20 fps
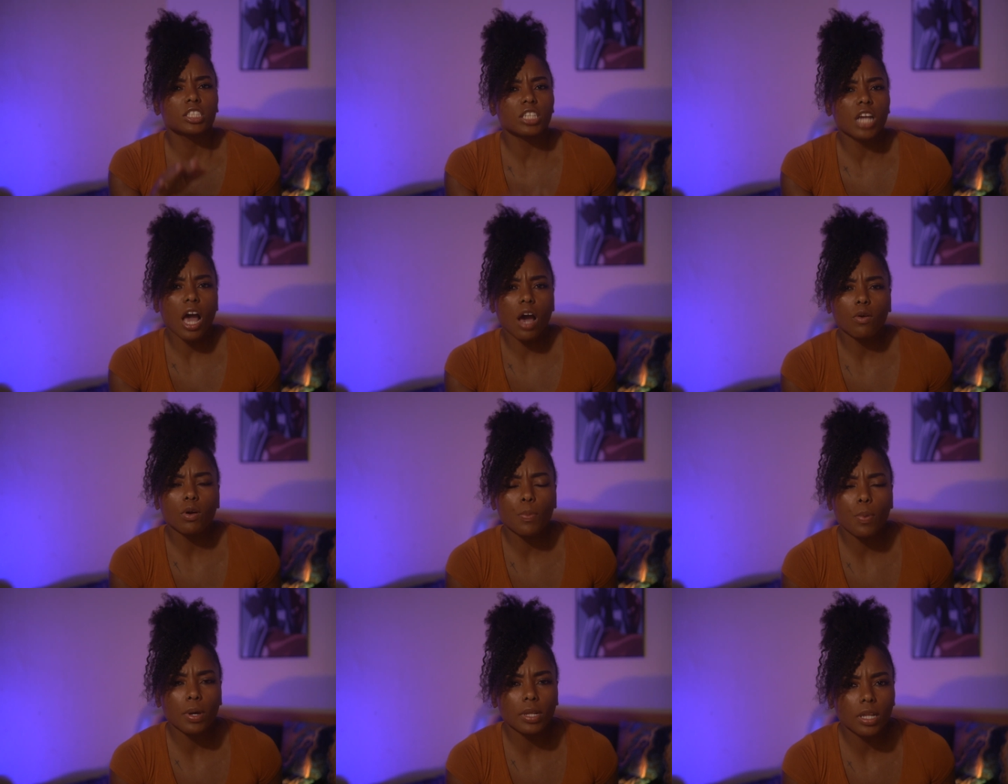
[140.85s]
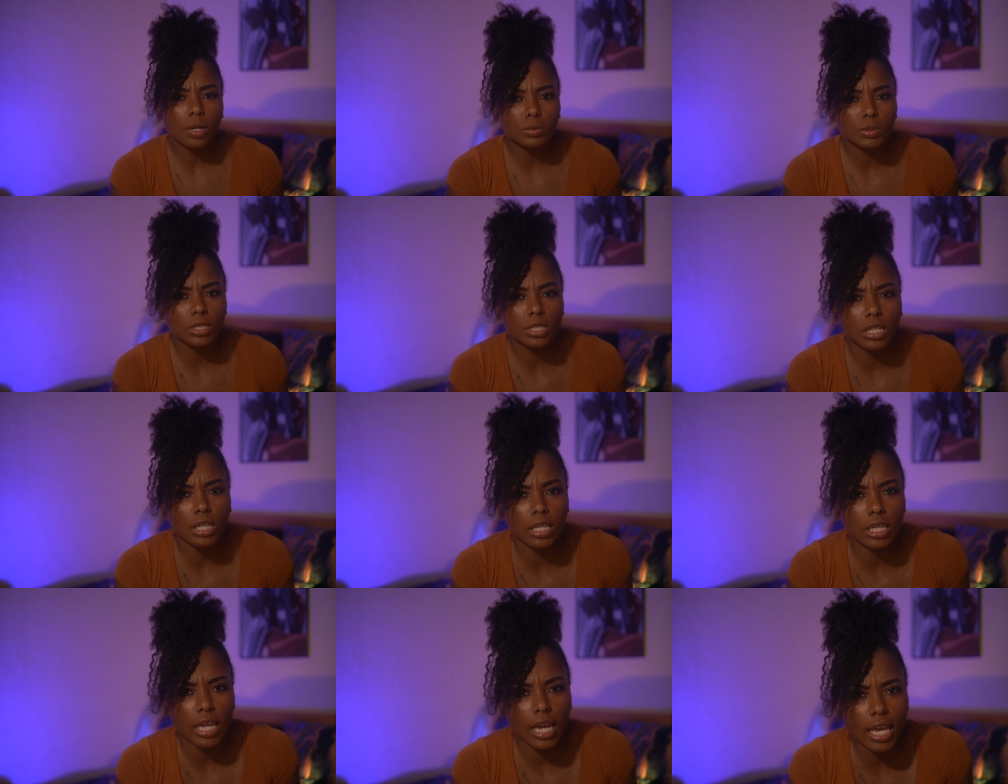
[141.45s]
Child, we pull up to
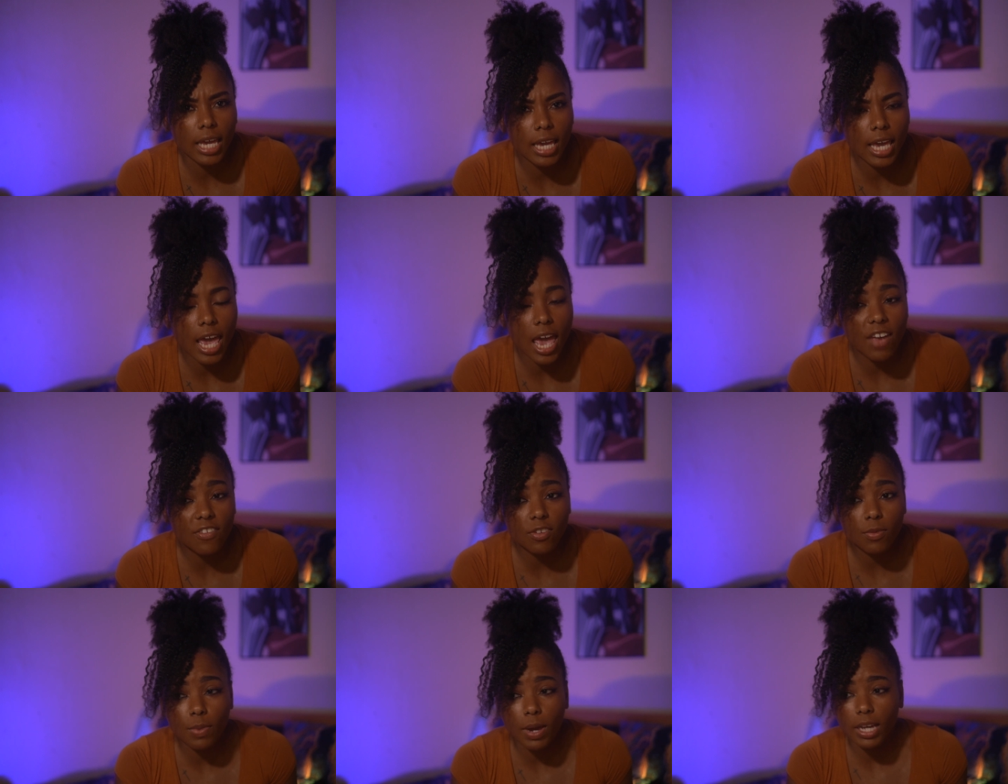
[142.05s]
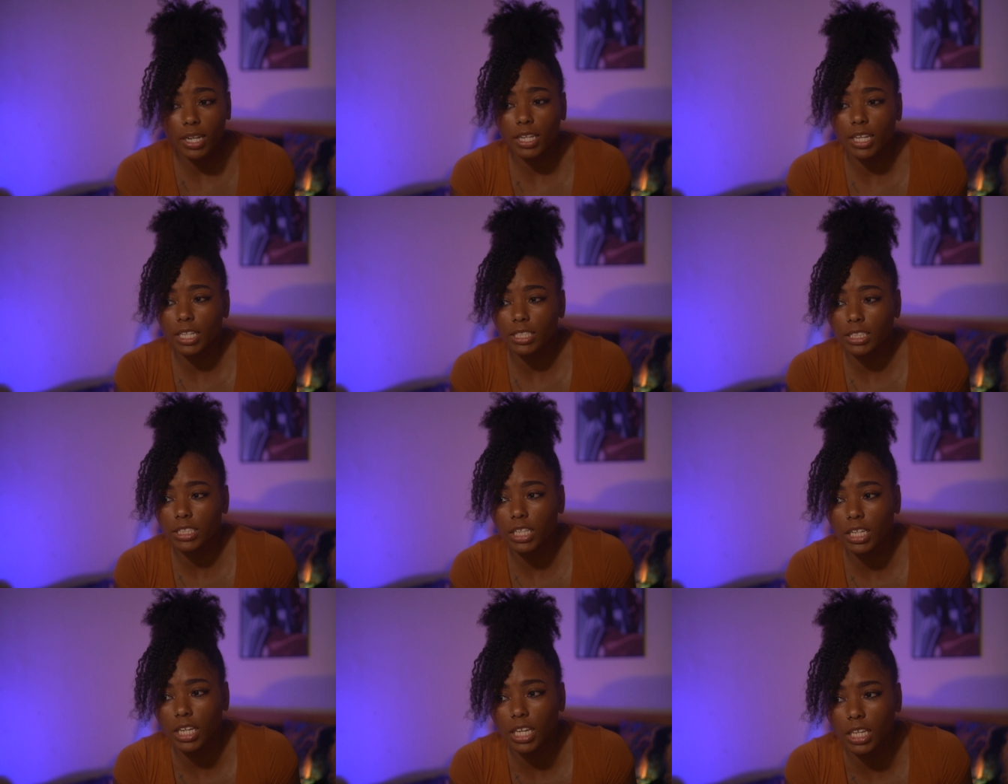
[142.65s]
the gate. Everybody
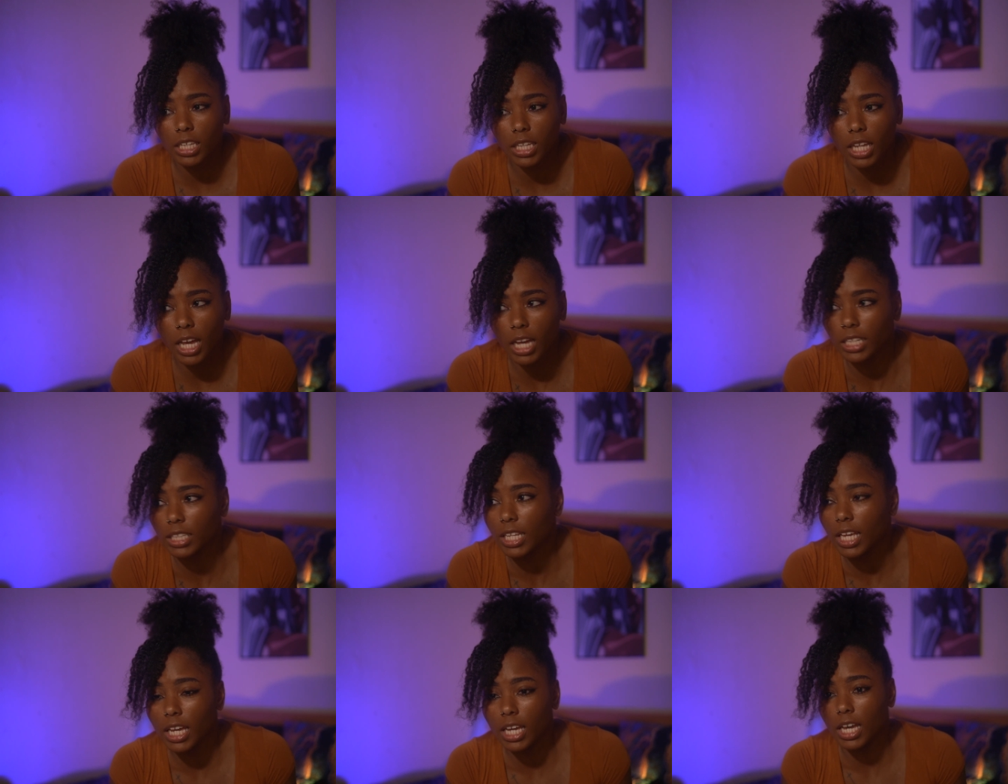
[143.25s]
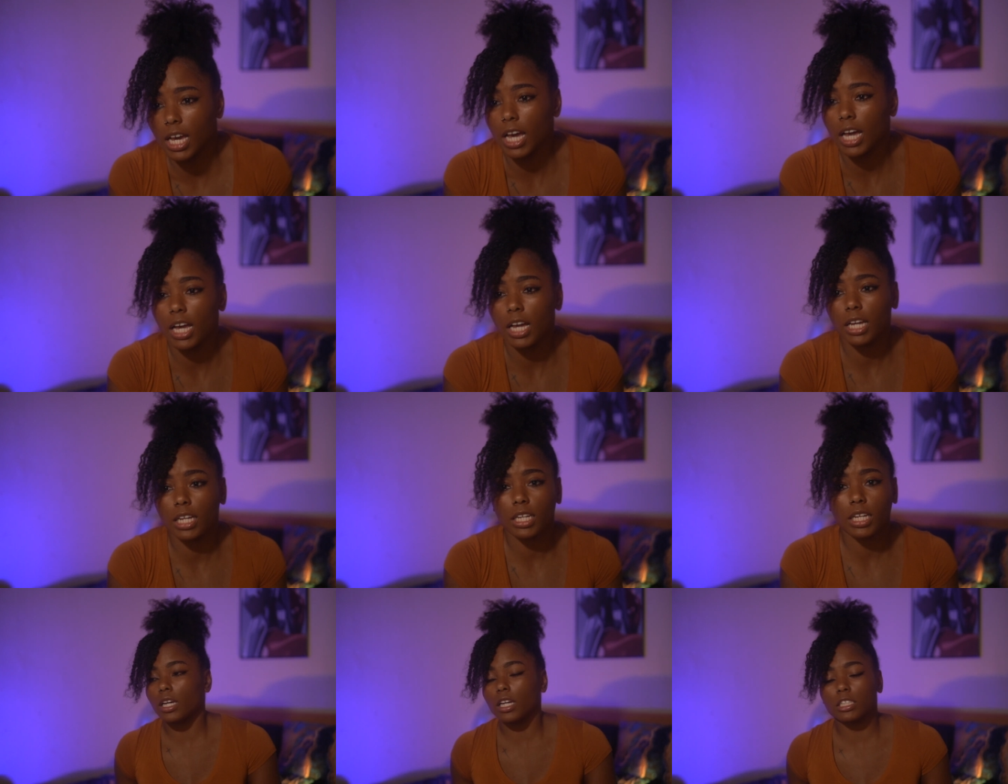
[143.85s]
is looking like they
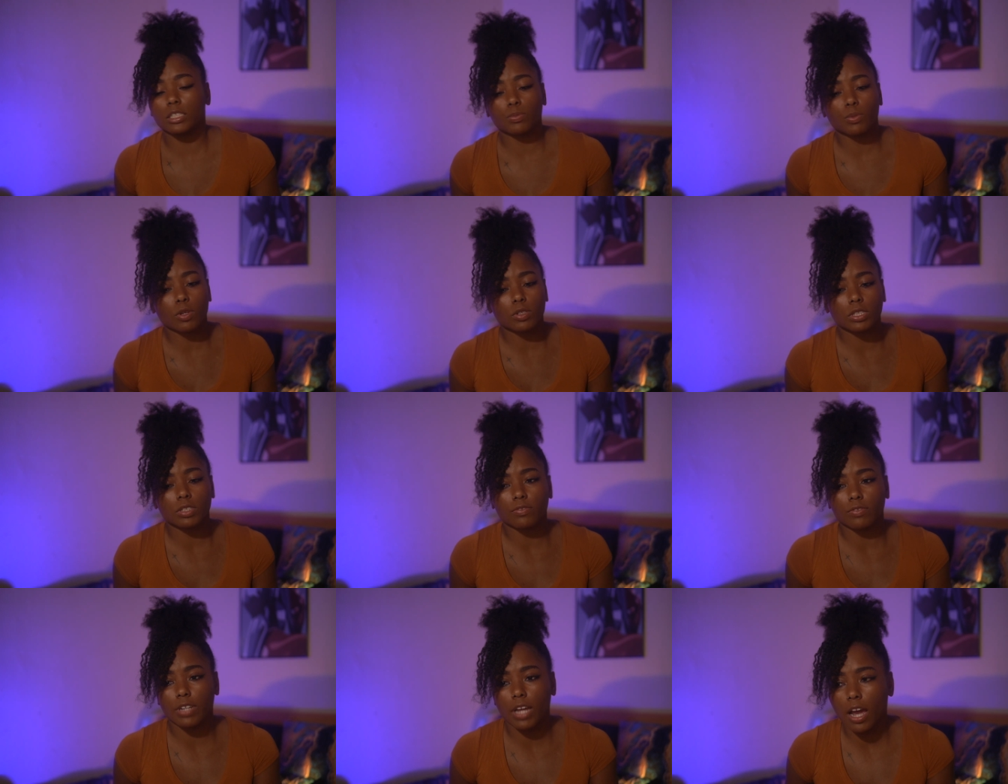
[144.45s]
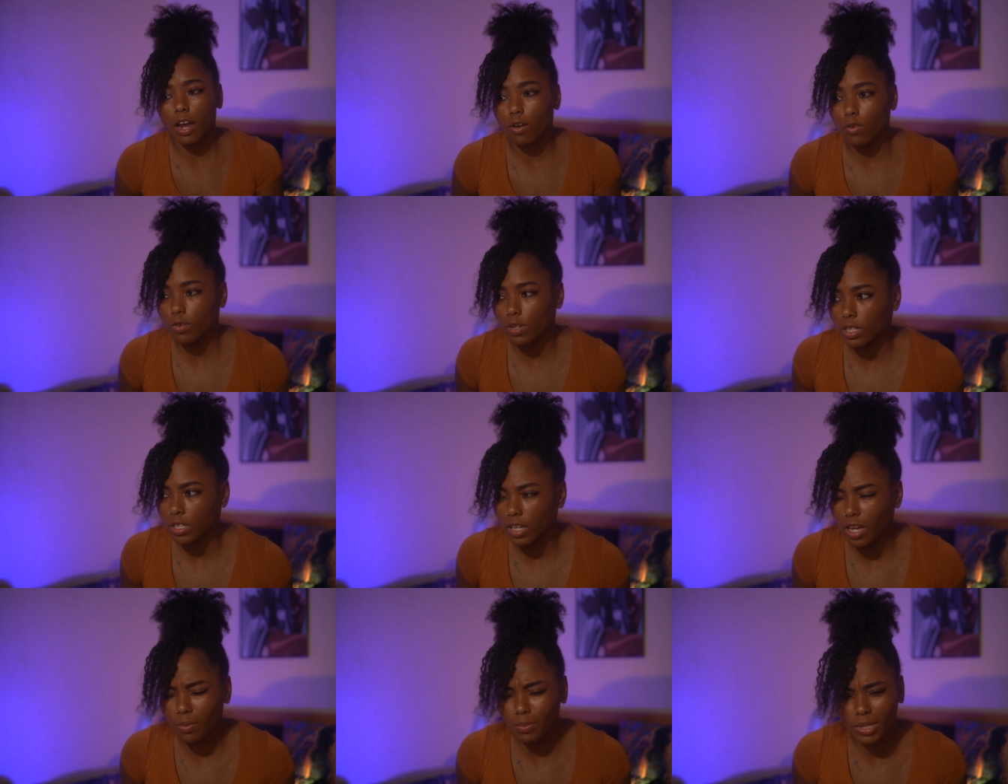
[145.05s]
got explosive
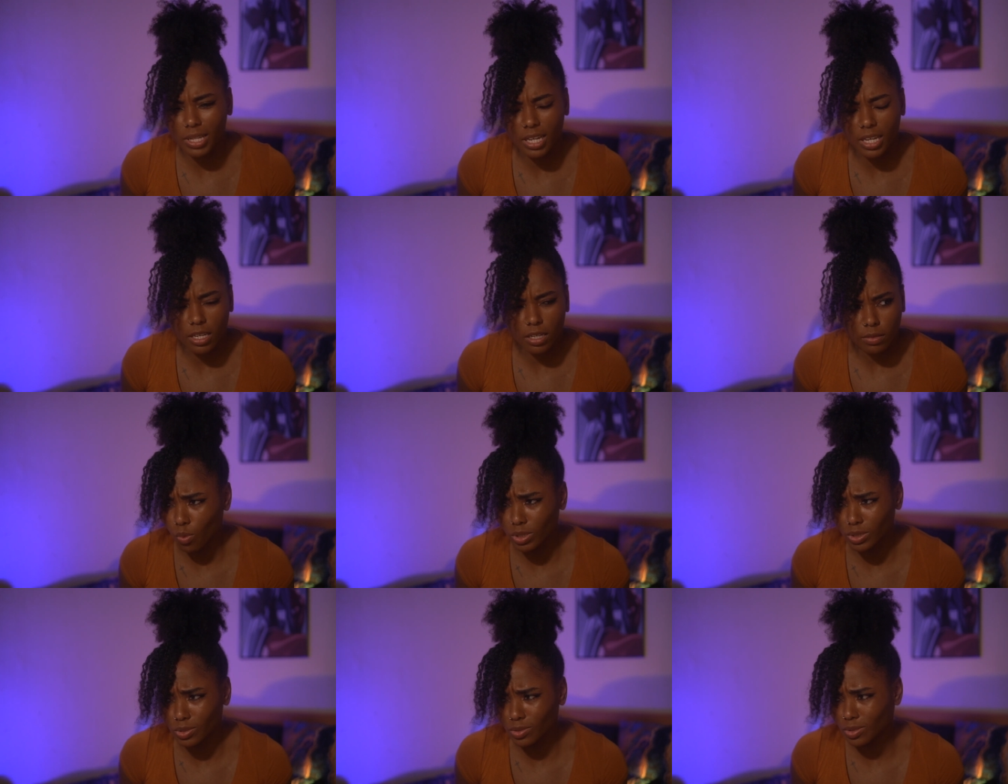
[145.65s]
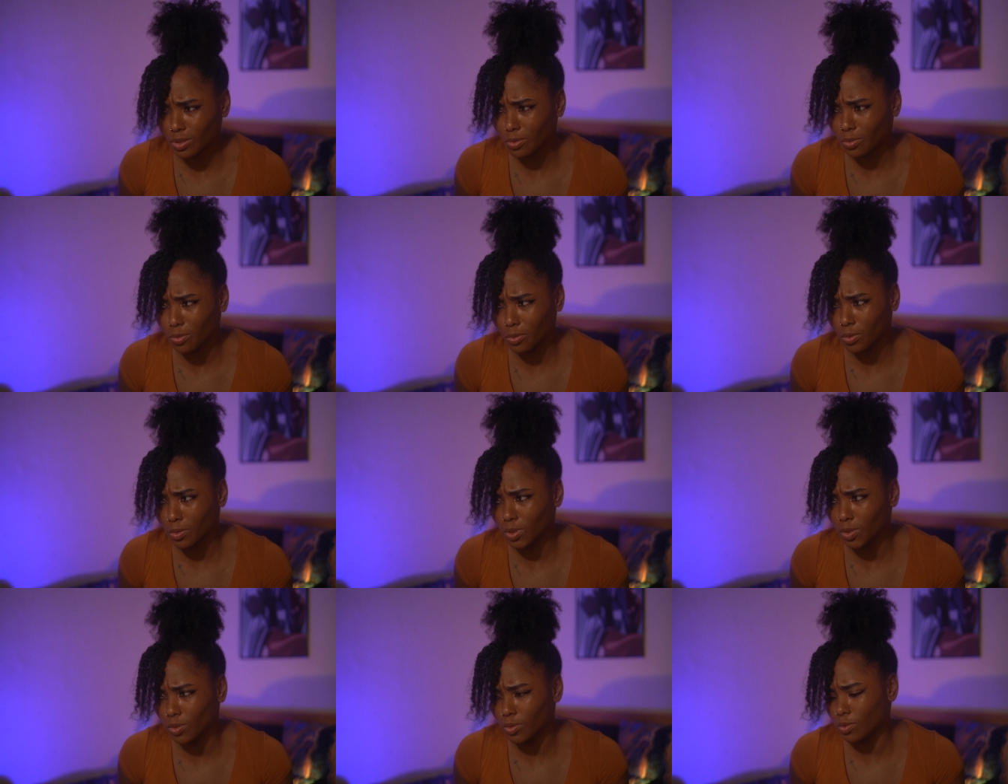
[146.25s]
diarrhea. I'm like, what's
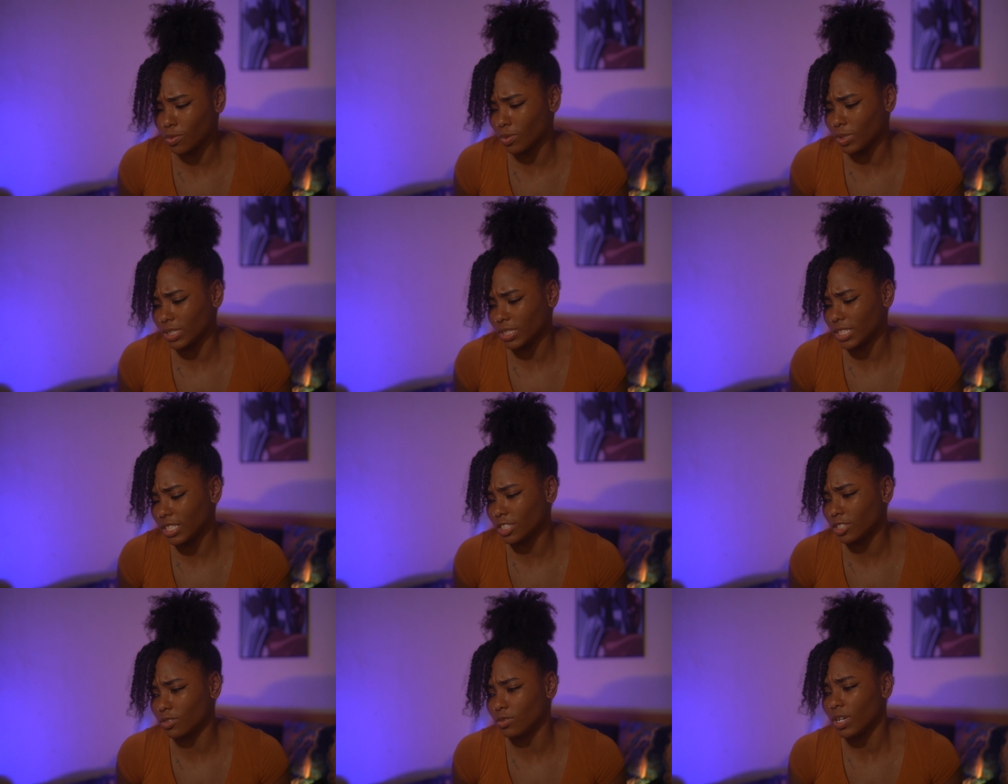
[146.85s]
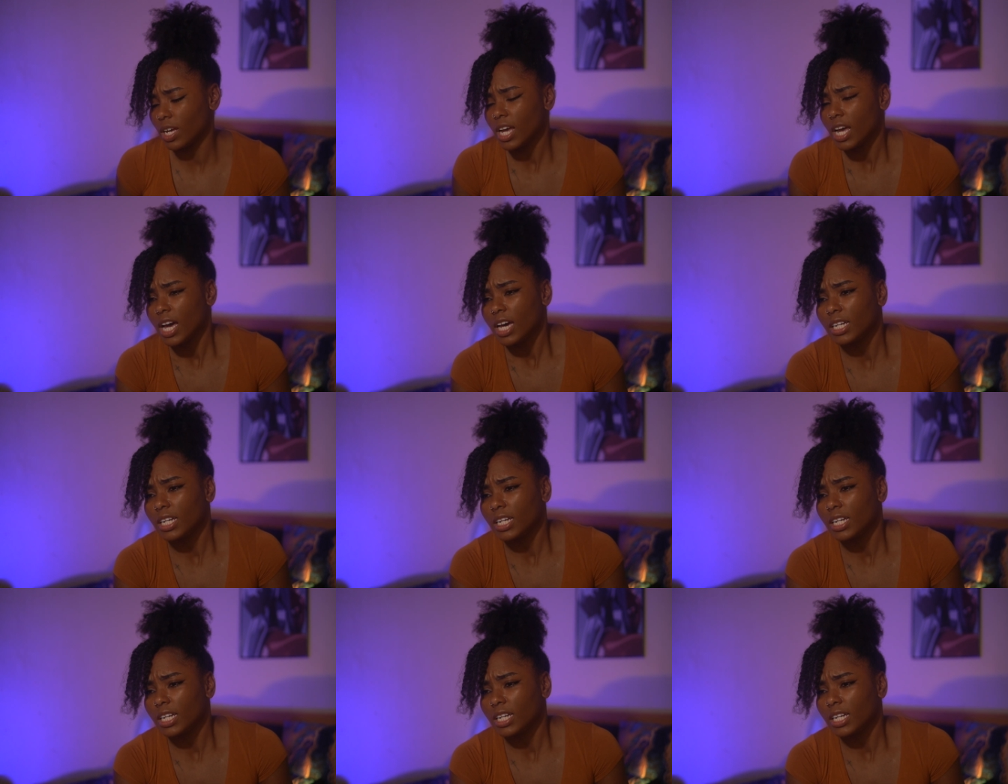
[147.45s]
what's the issue?